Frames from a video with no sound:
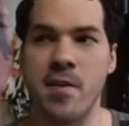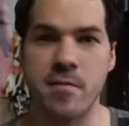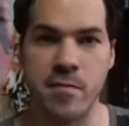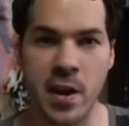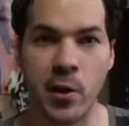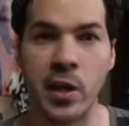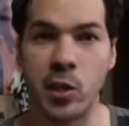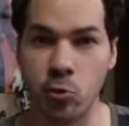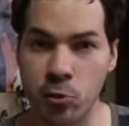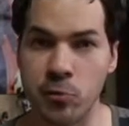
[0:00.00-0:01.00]
very
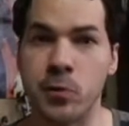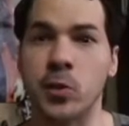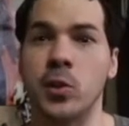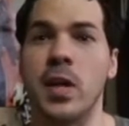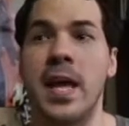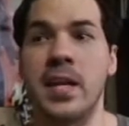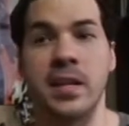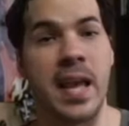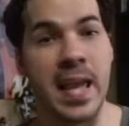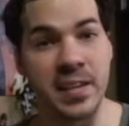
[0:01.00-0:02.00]
useful
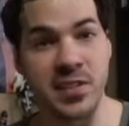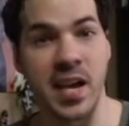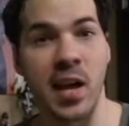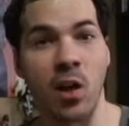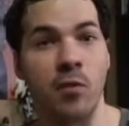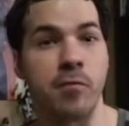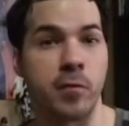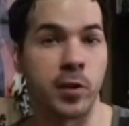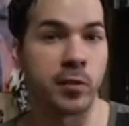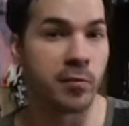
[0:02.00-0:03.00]
in intel
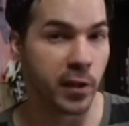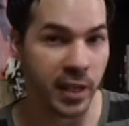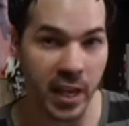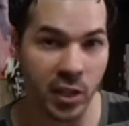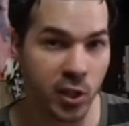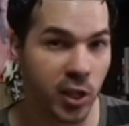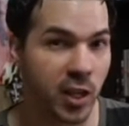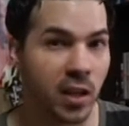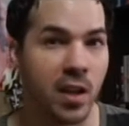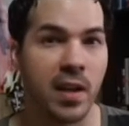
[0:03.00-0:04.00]
for
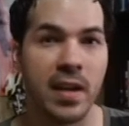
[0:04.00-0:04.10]
Kenshin,